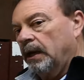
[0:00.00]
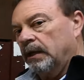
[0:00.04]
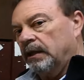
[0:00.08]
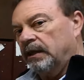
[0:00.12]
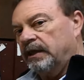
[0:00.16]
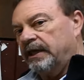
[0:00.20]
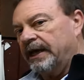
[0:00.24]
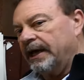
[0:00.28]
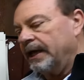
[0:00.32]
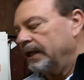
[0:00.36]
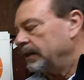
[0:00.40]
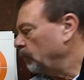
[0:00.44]

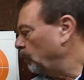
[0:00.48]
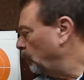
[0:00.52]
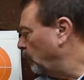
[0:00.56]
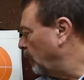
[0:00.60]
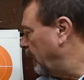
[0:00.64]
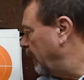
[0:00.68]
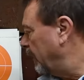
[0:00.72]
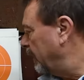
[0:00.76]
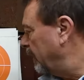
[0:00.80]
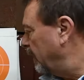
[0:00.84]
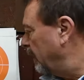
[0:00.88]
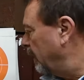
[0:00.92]
The other
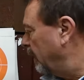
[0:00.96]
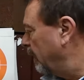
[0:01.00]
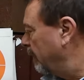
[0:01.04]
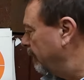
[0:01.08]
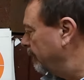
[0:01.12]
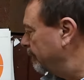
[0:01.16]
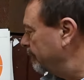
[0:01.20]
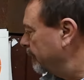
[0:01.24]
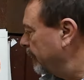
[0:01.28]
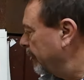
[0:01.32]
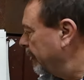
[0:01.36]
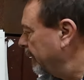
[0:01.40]
one,
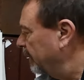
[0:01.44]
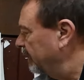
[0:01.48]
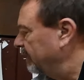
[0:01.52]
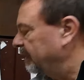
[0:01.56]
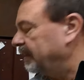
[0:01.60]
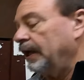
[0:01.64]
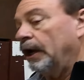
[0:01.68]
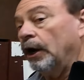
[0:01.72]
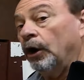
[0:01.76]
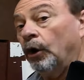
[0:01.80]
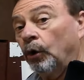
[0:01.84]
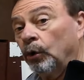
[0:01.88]

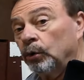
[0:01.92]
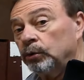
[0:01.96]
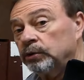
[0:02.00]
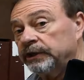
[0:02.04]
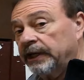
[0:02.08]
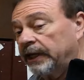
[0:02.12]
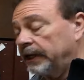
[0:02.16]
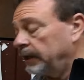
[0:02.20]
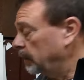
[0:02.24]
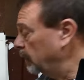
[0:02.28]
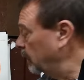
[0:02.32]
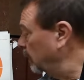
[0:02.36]
the
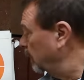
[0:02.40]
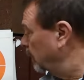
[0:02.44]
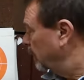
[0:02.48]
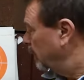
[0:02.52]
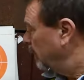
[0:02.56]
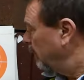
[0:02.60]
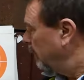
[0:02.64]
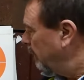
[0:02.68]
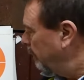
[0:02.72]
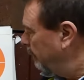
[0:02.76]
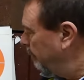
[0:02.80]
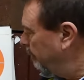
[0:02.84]
older,
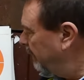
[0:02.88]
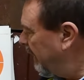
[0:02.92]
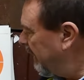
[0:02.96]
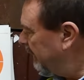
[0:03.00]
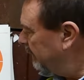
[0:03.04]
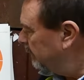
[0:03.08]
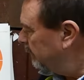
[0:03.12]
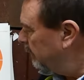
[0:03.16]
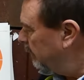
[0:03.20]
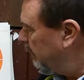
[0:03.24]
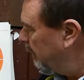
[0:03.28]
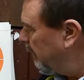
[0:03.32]

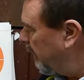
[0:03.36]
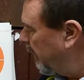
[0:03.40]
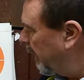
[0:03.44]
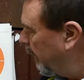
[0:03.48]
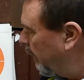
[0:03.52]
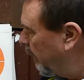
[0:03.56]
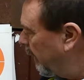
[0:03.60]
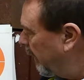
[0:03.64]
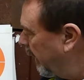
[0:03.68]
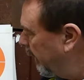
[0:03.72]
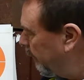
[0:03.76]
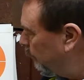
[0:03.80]
made
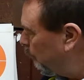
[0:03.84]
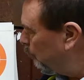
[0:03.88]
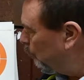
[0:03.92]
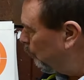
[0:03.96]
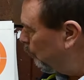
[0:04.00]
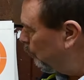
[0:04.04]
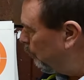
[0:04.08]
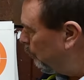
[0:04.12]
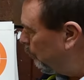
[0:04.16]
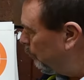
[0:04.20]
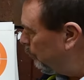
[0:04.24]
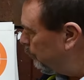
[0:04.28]
a, a
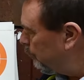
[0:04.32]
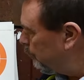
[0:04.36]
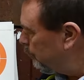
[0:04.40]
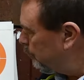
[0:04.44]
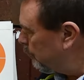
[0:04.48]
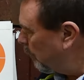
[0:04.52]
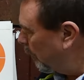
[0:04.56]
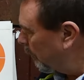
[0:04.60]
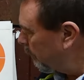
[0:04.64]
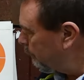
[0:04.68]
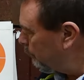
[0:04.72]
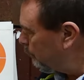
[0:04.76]
two
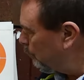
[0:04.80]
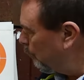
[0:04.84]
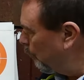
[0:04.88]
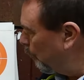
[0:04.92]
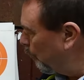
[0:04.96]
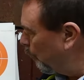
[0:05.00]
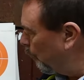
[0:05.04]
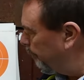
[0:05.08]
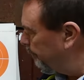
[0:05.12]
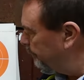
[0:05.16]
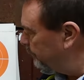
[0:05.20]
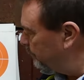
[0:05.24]
shots
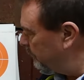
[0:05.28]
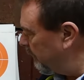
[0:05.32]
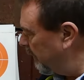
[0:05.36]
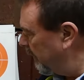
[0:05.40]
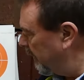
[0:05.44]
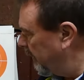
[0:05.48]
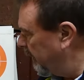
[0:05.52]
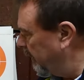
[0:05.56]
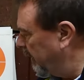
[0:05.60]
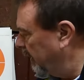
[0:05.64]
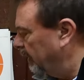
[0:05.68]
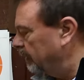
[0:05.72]
groups
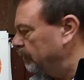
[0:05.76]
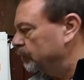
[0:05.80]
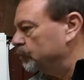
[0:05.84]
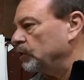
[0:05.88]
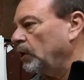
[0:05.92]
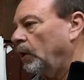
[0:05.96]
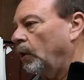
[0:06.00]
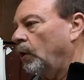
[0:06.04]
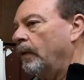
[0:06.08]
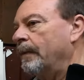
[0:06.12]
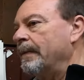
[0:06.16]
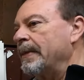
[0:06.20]
here.
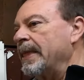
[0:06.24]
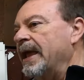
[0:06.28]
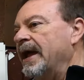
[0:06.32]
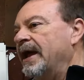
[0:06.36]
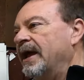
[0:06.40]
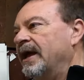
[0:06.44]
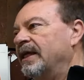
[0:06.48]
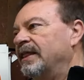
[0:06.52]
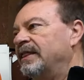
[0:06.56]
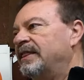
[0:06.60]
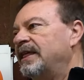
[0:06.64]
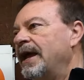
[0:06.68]
So
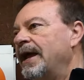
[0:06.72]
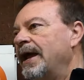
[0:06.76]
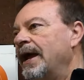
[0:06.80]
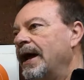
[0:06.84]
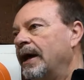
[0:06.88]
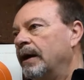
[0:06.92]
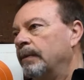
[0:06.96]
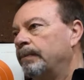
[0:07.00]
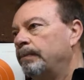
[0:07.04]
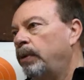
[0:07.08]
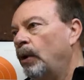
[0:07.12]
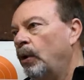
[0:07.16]
they
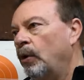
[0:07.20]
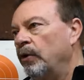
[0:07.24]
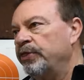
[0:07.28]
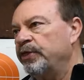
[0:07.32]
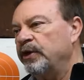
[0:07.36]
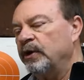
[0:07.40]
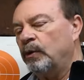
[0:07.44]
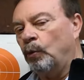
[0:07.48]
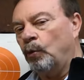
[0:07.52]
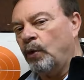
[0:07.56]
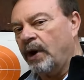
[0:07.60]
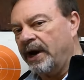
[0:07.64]
are
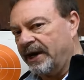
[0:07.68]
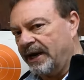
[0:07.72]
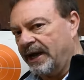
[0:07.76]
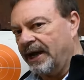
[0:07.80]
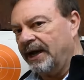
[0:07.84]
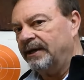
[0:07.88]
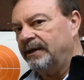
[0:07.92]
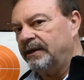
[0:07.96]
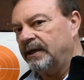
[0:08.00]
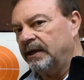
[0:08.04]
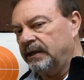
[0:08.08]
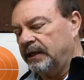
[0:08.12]
both
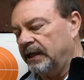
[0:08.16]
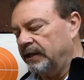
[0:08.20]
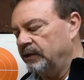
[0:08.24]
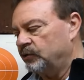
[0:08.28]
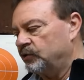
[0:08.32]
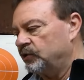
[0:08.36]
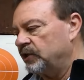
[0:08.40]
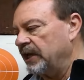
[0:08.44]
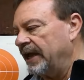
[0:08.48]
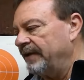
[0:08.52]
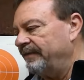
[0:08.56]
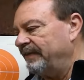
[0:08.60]

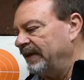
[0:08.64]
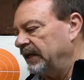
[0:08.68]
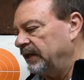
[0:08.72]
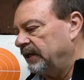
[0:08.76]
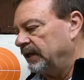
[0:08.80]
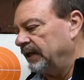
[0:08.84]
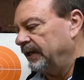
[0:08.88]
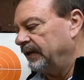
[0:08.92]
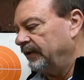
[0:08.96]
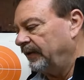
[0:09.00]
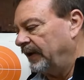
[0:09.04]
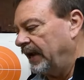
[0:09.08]

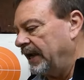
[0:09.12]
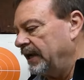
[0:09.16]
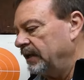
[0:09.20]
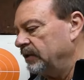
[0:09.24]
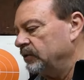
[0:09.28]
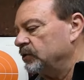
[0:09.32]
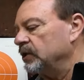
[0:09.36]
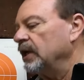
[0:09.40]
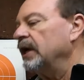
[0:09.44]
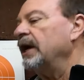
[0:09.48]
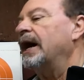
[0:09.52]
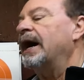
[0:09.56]
170
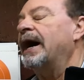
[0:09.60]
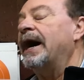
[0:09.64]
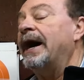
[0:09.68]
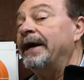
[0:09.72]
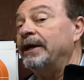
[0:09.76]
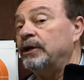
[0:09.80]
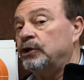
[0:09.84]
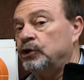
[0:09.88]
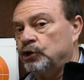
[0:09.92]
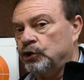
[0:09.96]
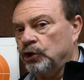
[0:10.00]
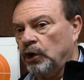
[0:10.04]
grains,
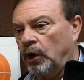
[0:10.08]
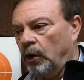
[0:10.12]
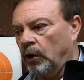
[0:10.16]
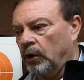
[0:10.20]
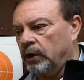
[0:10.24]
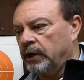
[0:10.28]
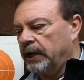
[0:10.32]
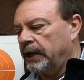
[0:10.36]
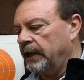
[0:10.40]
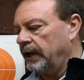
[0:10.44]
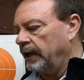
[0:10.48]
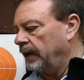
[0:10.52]
high
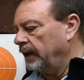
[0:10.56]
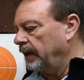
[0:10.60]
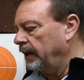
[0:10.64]
shock